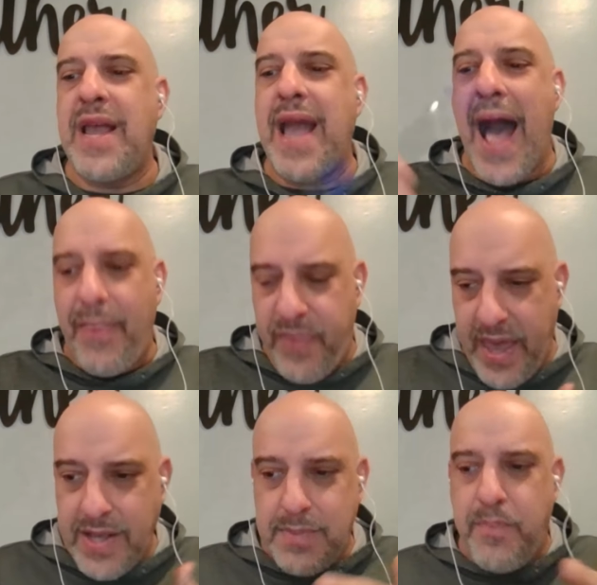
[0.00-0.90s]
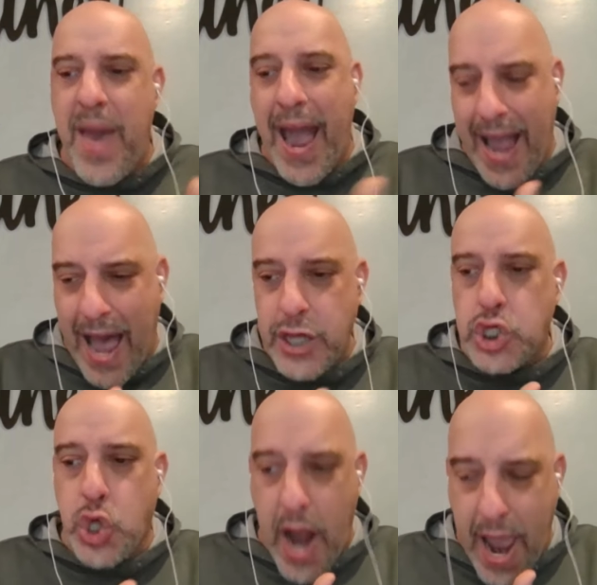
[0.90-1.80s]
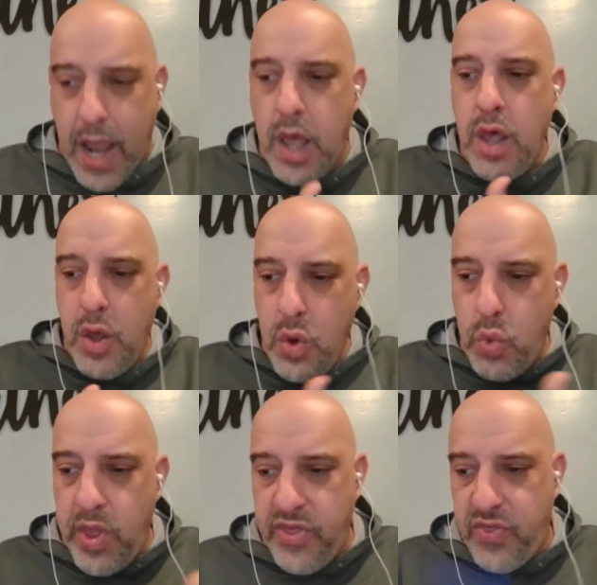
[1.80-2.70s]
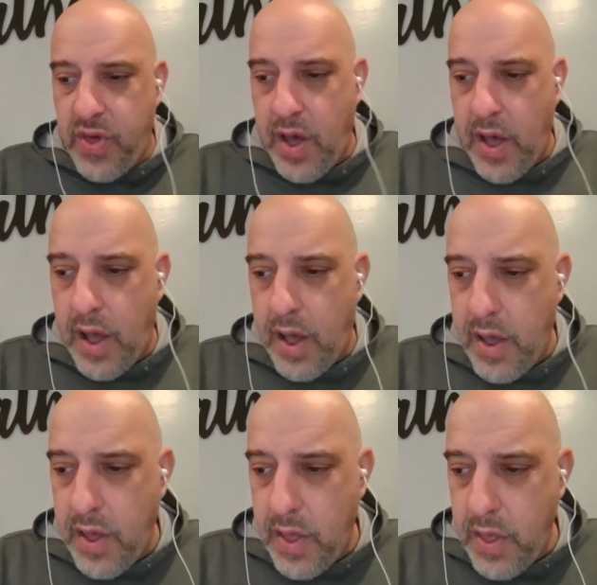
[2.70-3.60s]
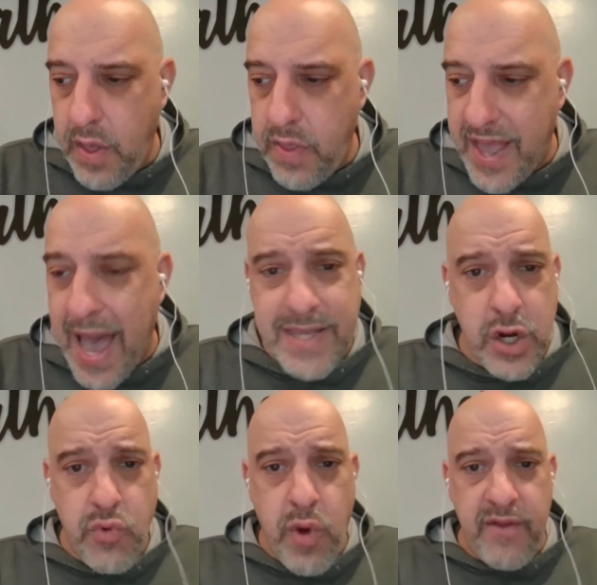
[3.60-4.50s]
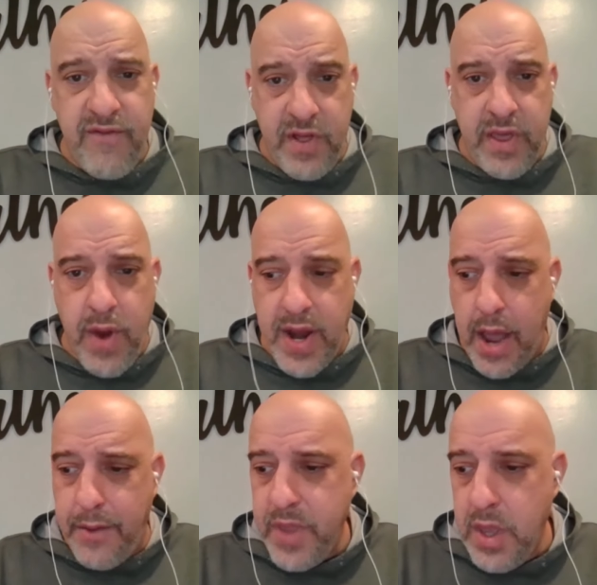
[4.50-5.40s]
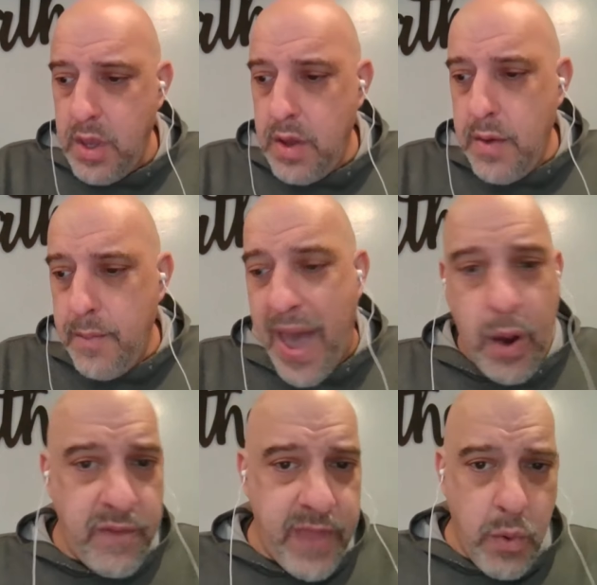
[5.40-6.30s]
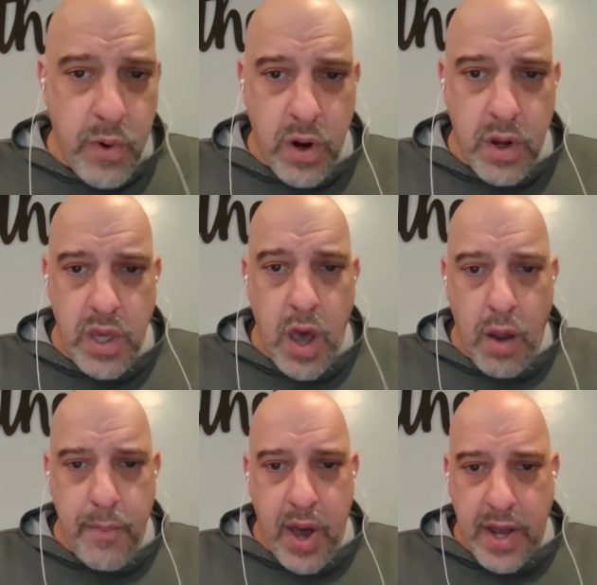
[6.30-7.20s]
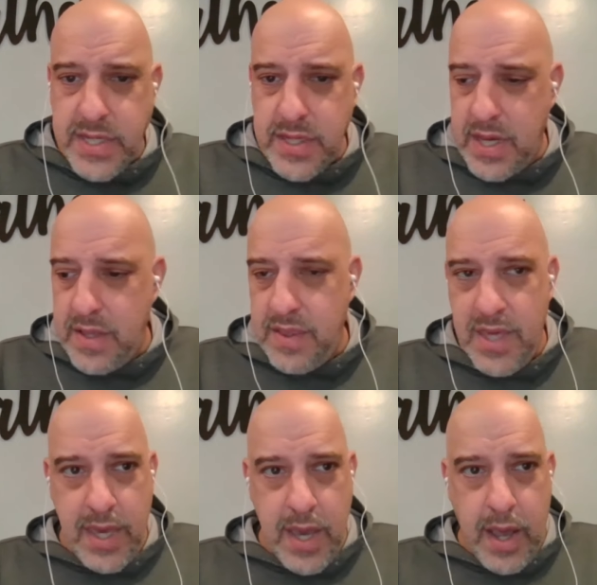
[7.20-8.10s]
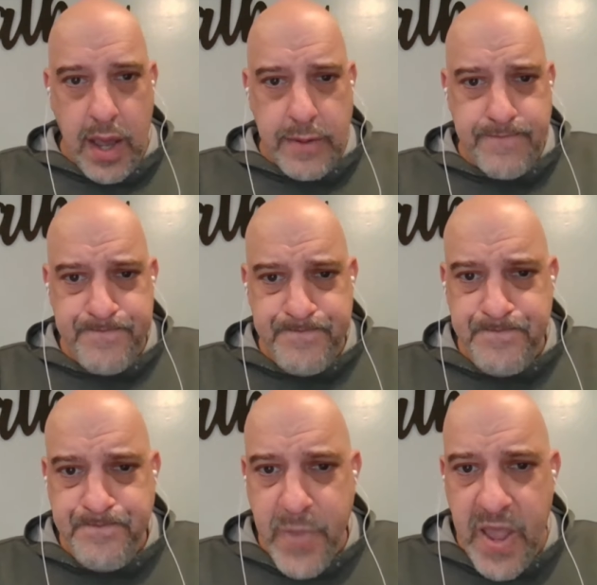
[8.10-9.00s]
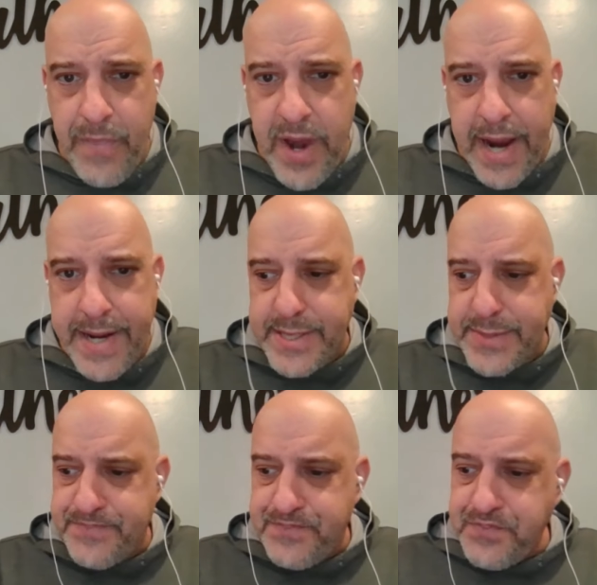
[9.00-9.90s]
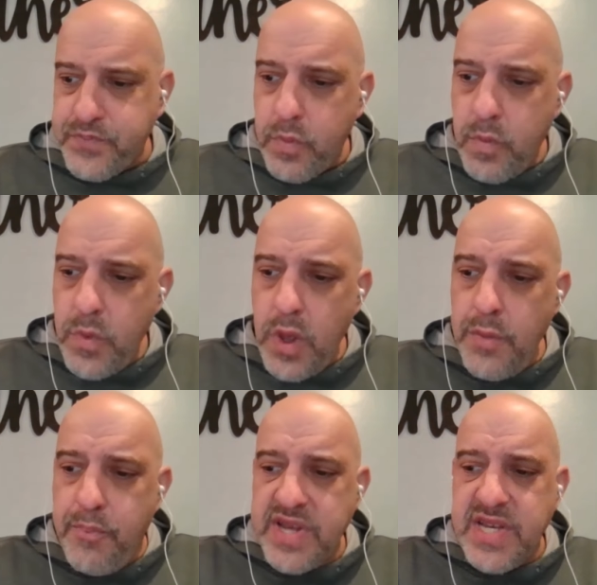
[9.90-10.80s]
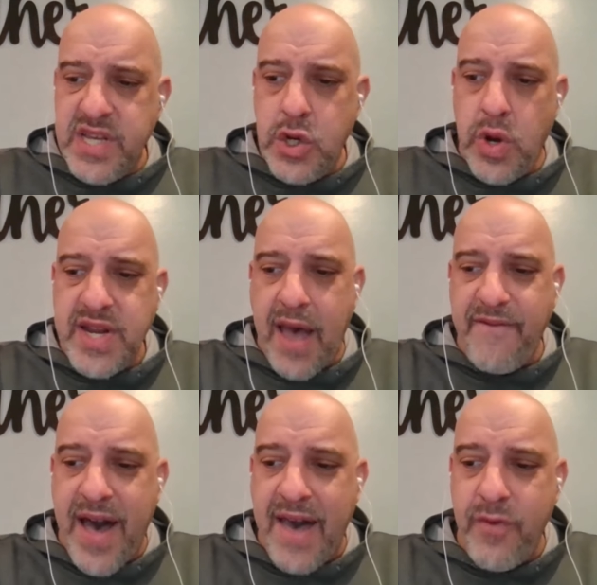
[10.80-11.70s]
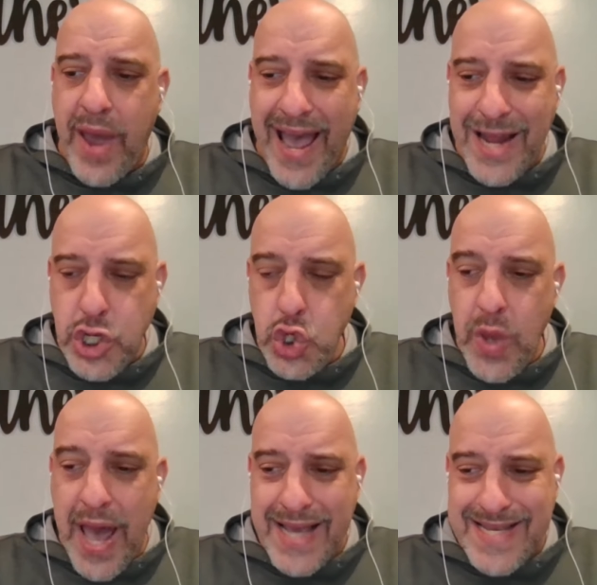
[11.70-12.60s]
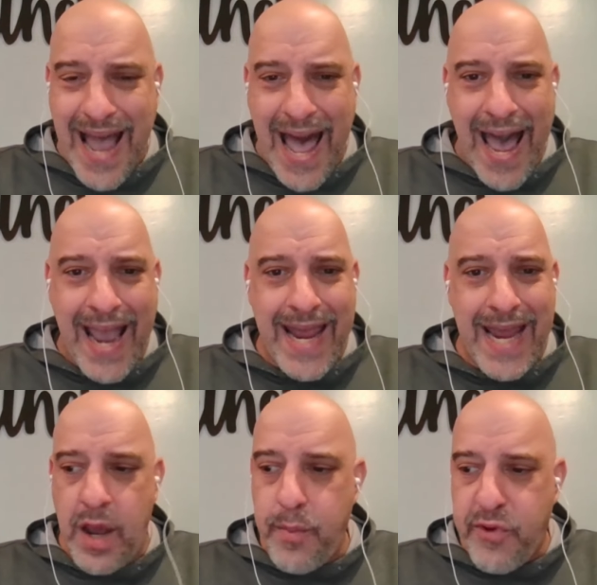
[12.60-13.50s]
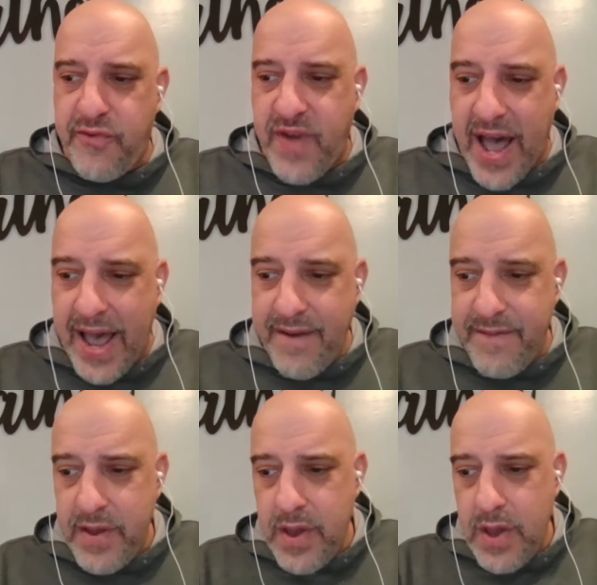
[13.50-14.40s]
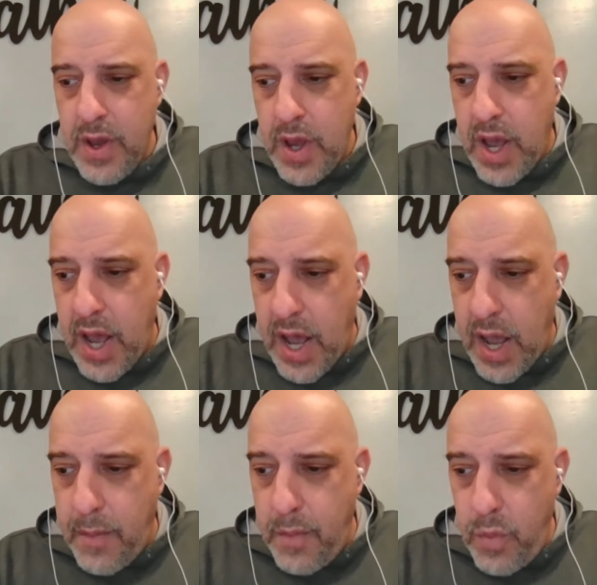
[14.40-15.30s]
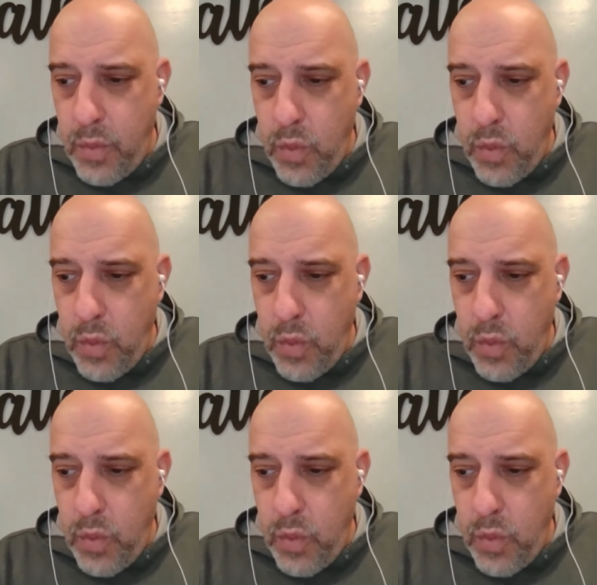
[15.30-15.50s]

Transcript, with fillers: got things back on track with uh, the guys that are running Philly right now, back when they were young bucks in the uh, in the 90s. It brings us into our top five, and I got two guys tied at number five. Um,